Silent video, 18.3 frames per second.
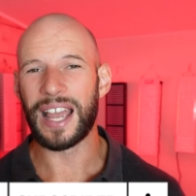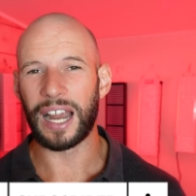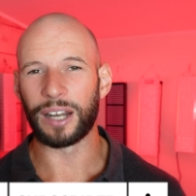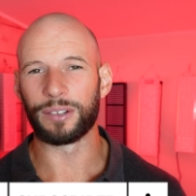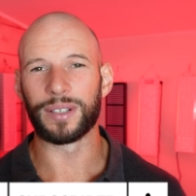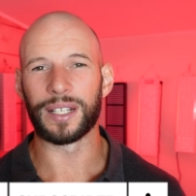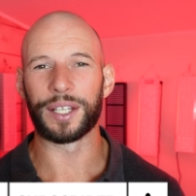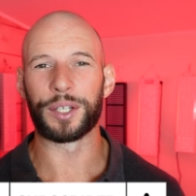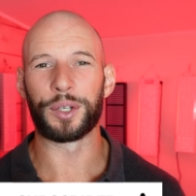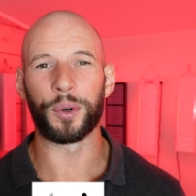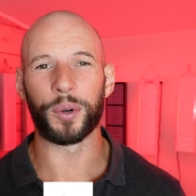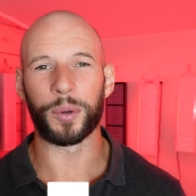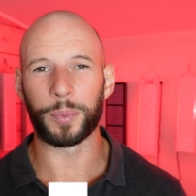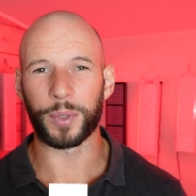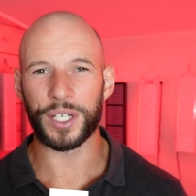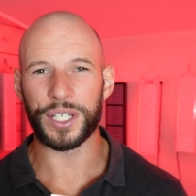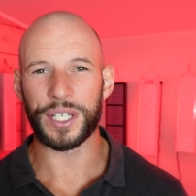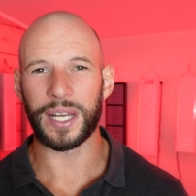I really do
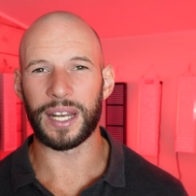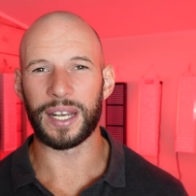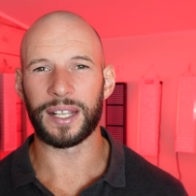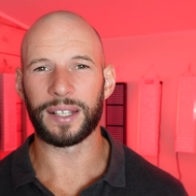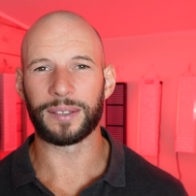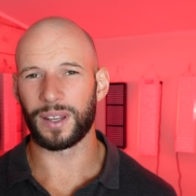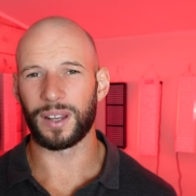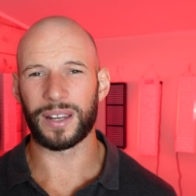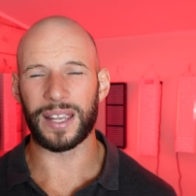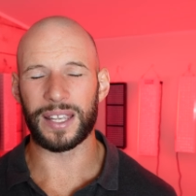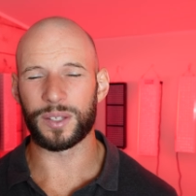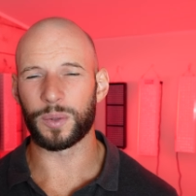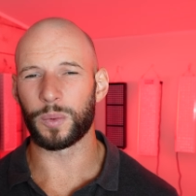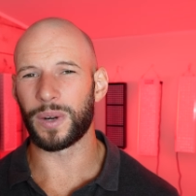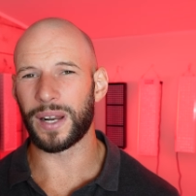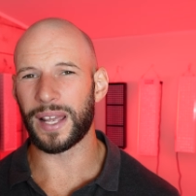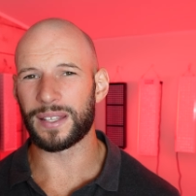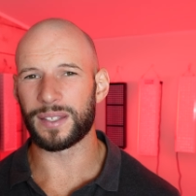appreciate it. Okay, so
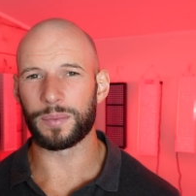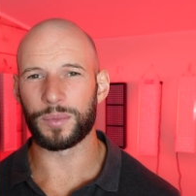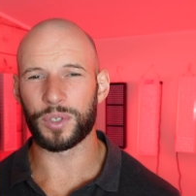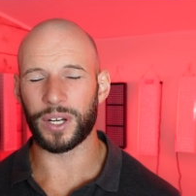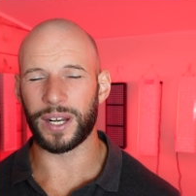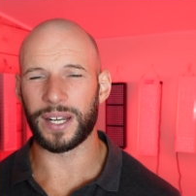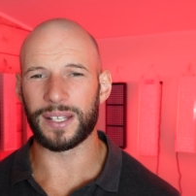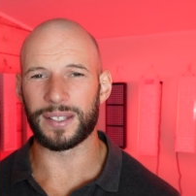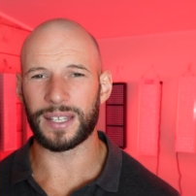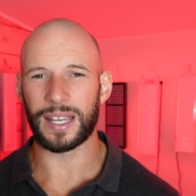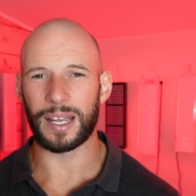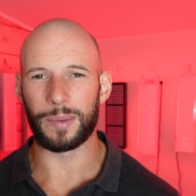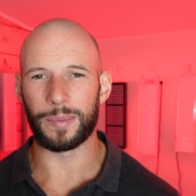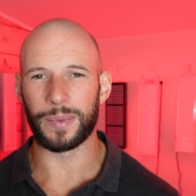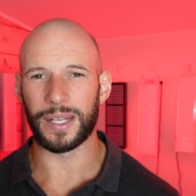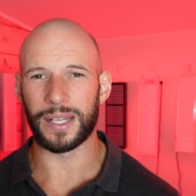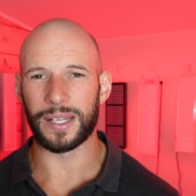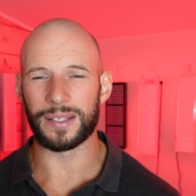what are some Chinese
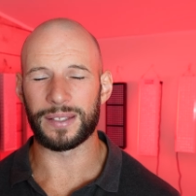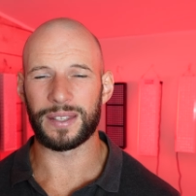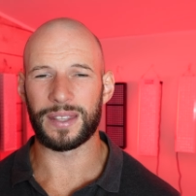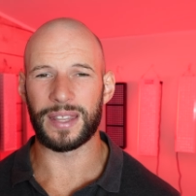companies